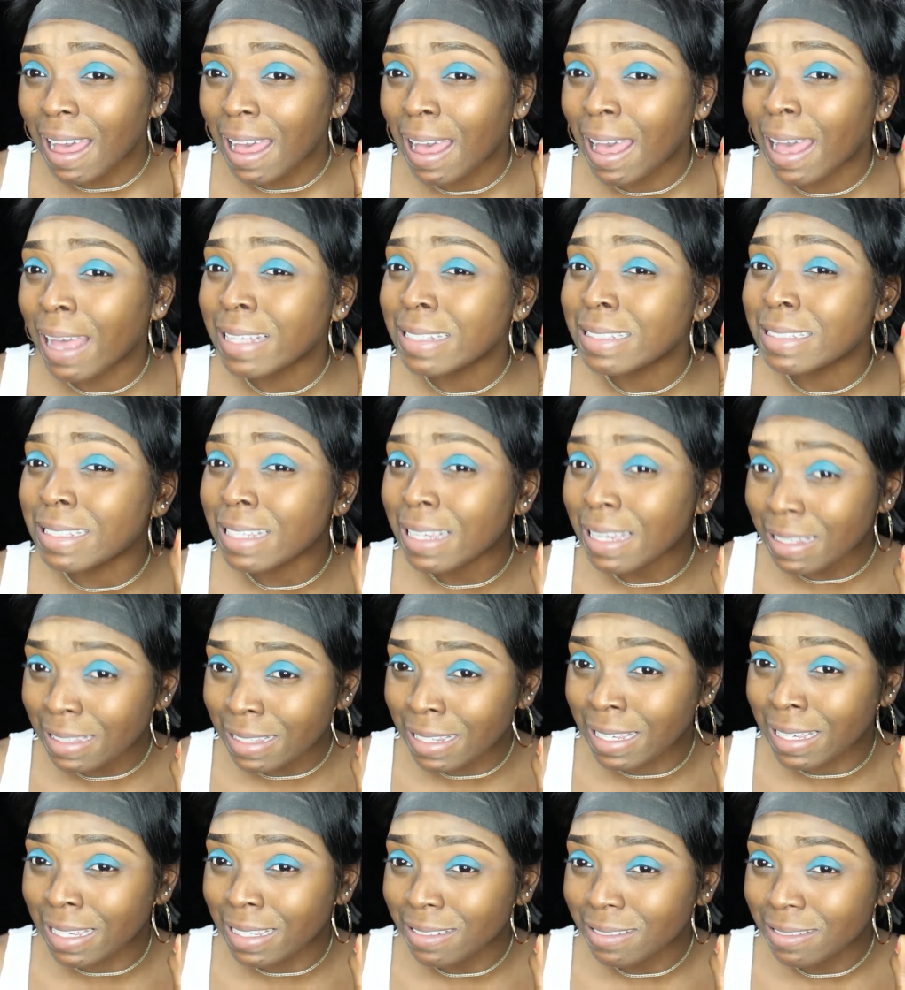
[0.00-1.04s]

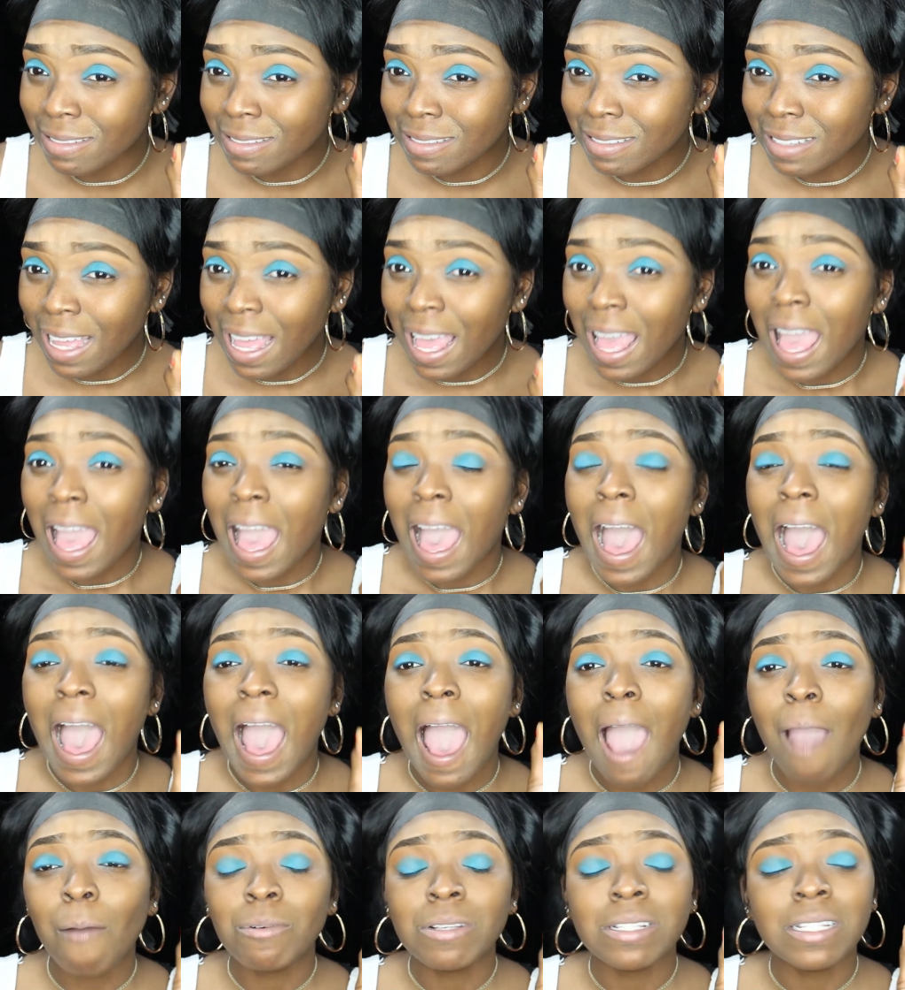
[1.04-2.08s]

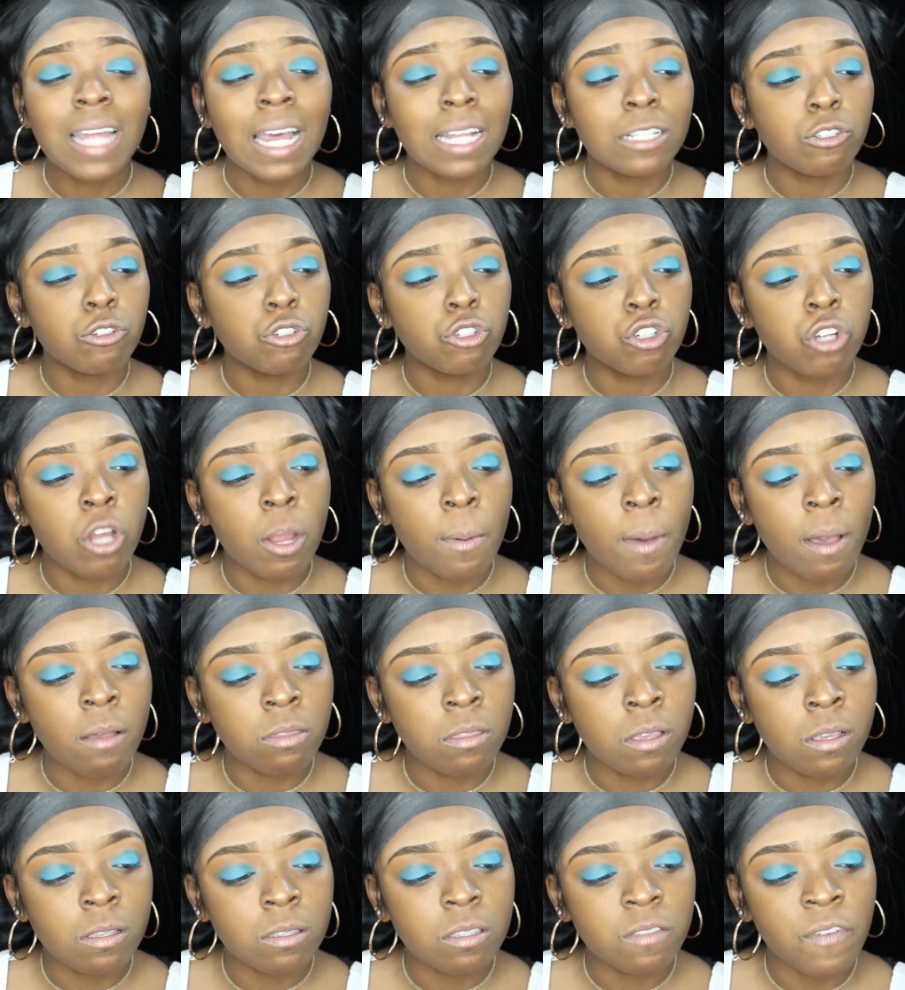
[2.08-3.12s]
I was not too sure
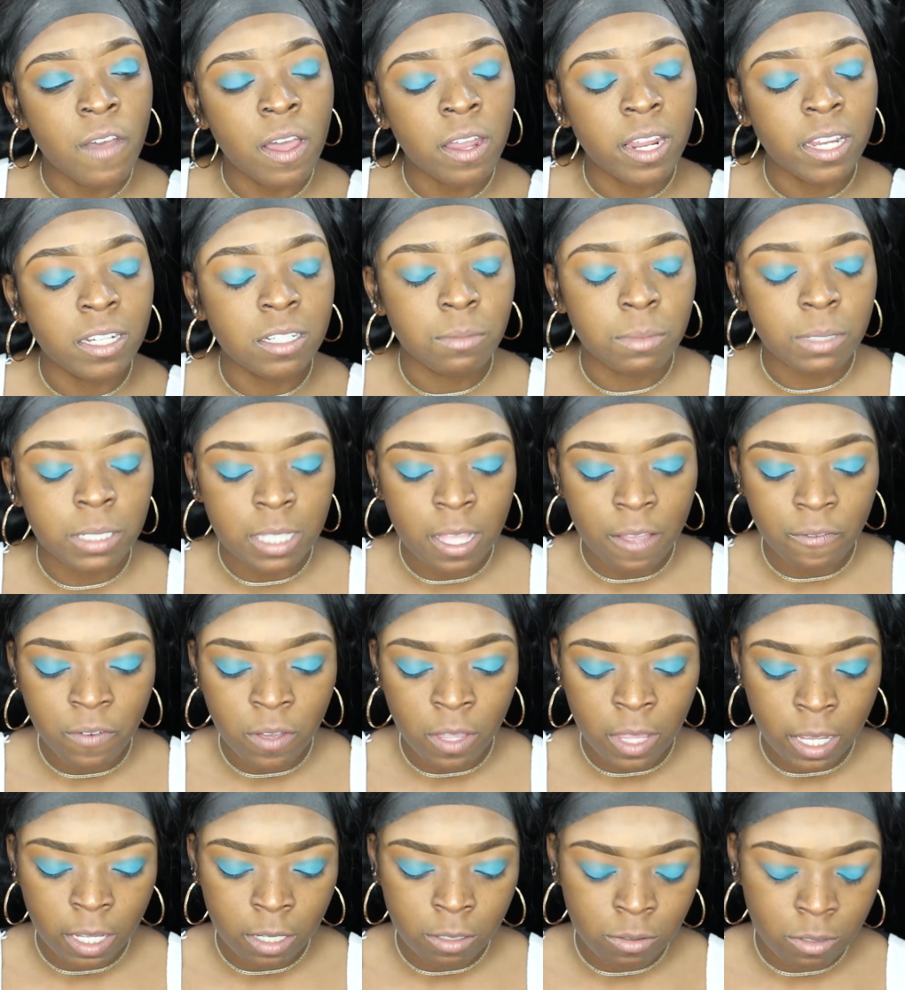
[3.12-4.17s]
about this foundation because I
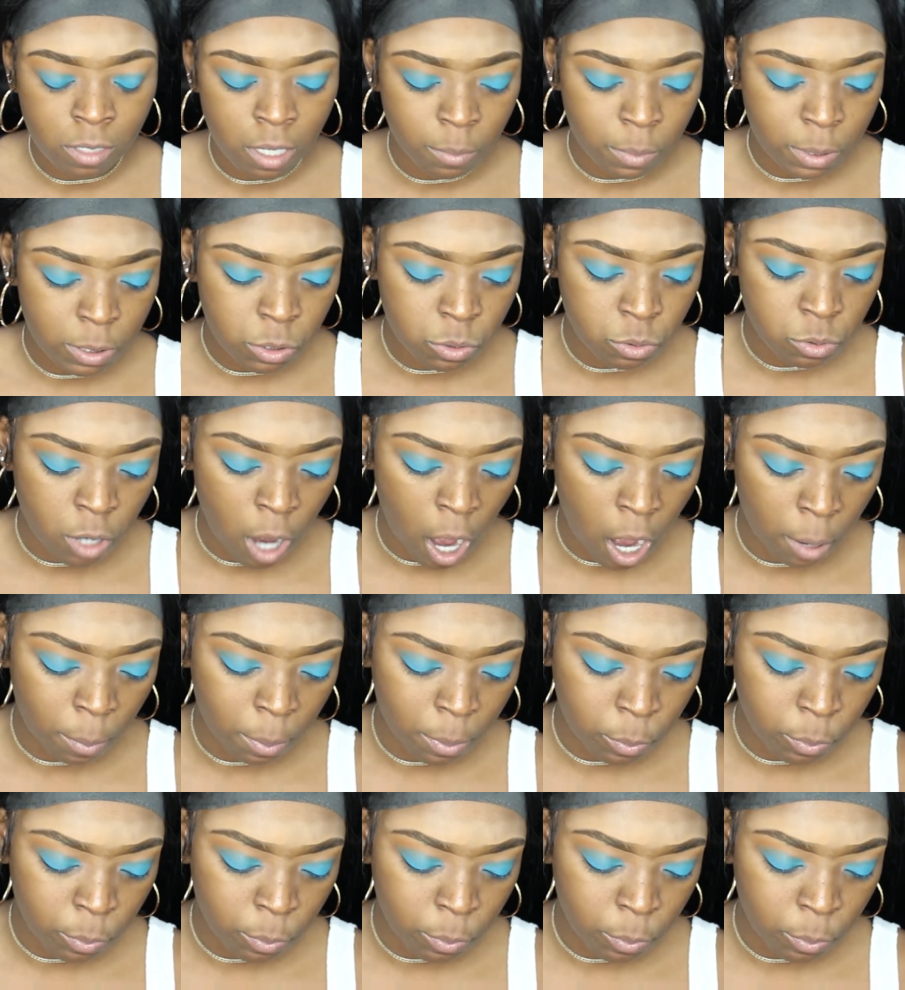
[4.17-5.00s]
felt like it was gonna be too dark,